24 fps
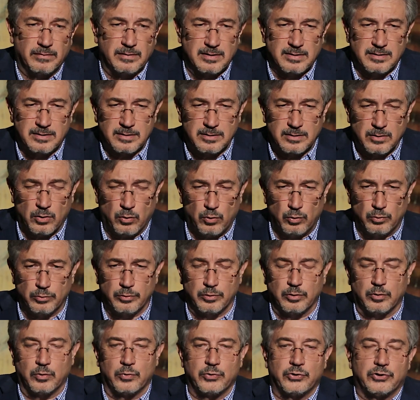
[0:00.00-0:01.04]
It's this whole
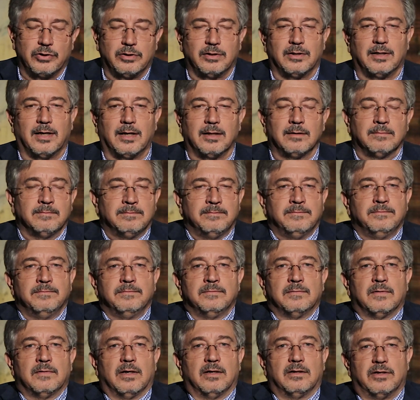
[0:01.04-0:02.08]
notion that
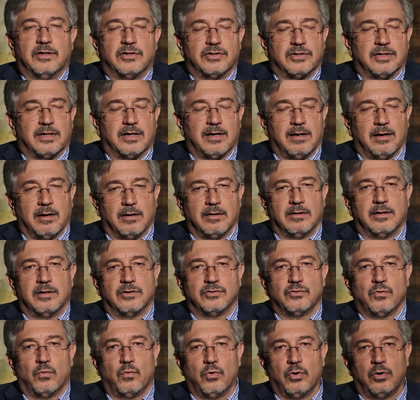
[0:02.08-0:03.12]
there's
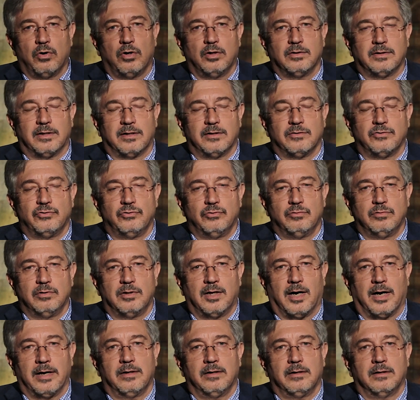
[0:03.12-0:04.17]
a world that is
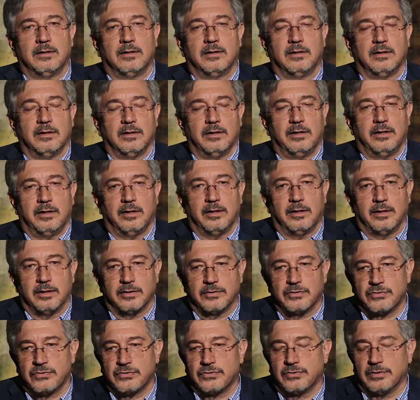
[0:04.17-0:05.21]
united in
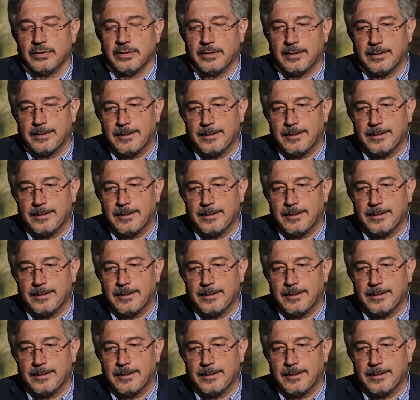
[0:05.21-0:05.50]
its